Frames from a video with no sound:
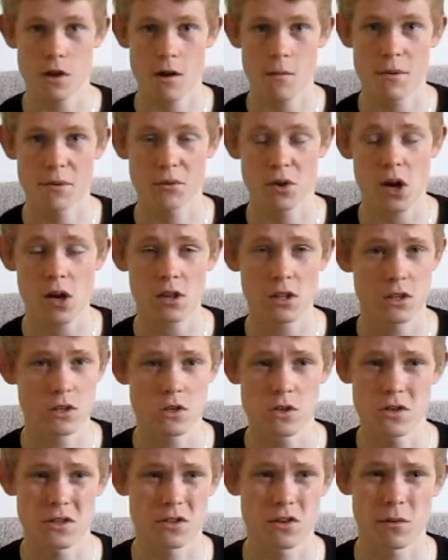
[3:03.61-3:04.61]
I remember I only
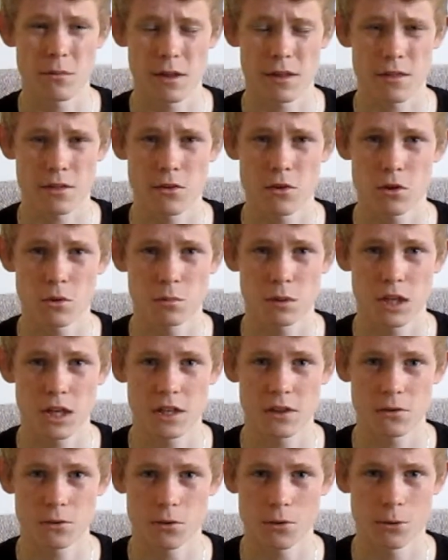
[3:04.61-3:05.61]
used it on my third
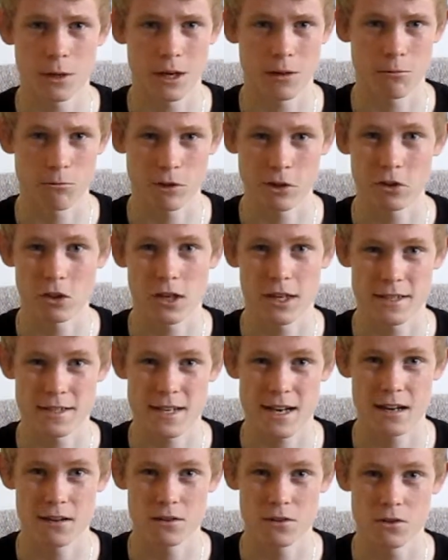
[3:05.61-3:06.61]
playthrough when I realised
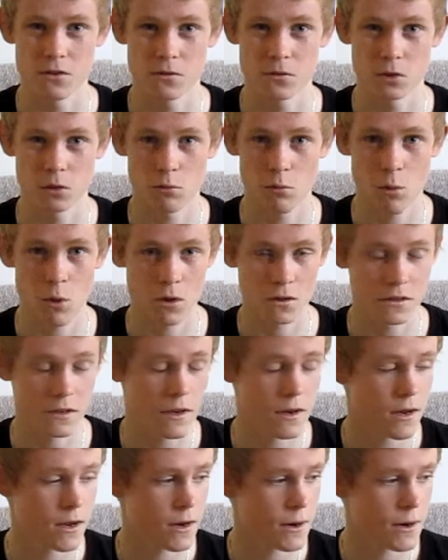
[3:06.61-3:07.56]
how useful it was.